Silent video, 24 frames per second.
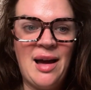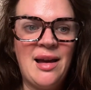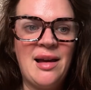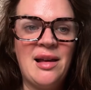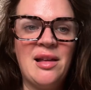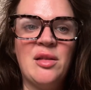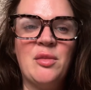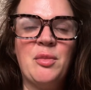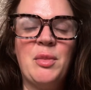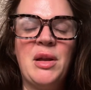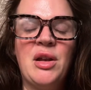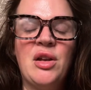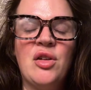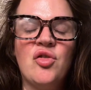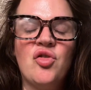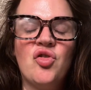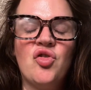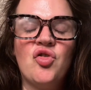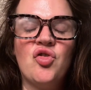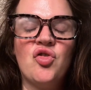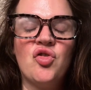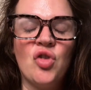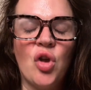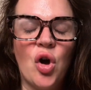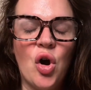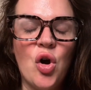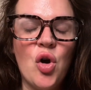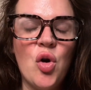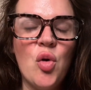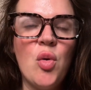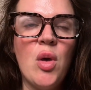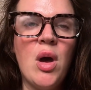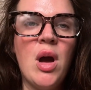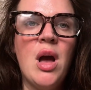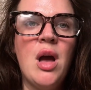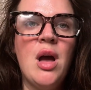It has been
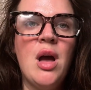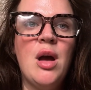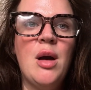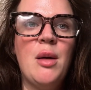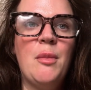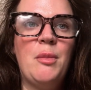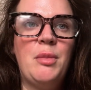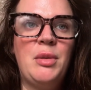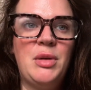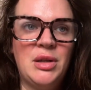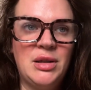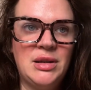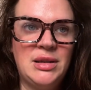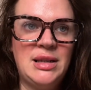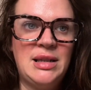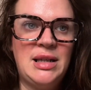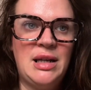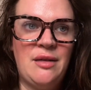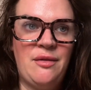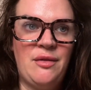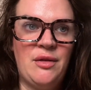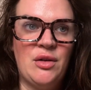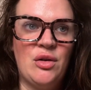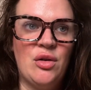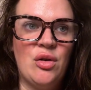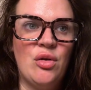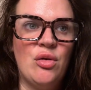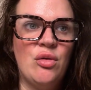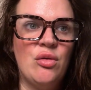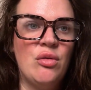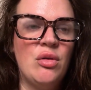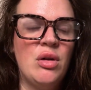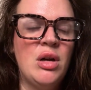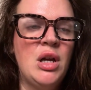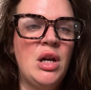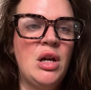so bloody
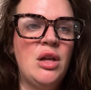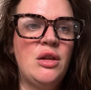difficult.